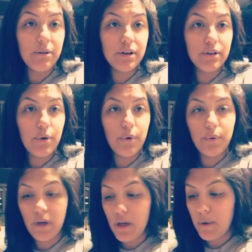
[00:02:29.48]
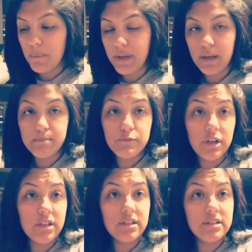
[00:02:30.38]
gonna go wake up
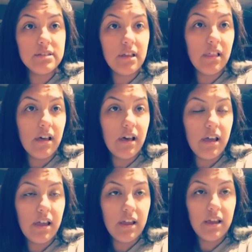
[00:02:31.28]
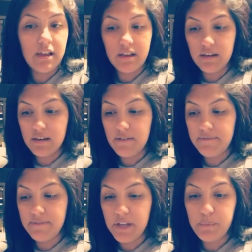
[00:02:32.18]
Jaden and Stella and
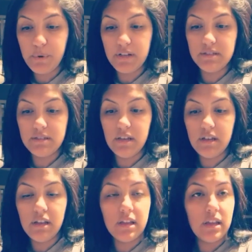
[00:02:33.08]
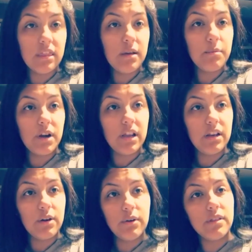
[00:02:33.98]
feed Preston and get them ready to
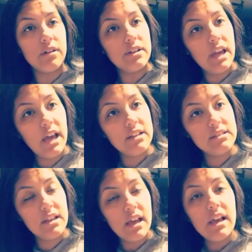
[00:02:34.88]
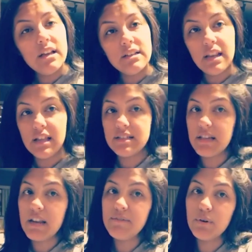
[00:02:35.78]
go to their dad's. Today's
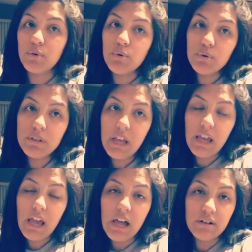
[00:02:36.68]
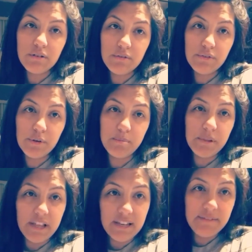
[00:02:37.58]
kind of a cool day. I don't know for you
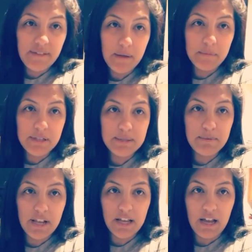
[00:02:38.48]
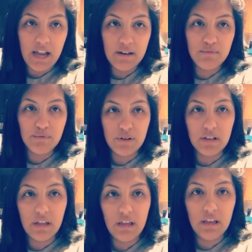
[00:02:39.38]
blended families, but I kind of
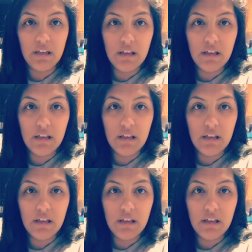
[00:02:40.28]
really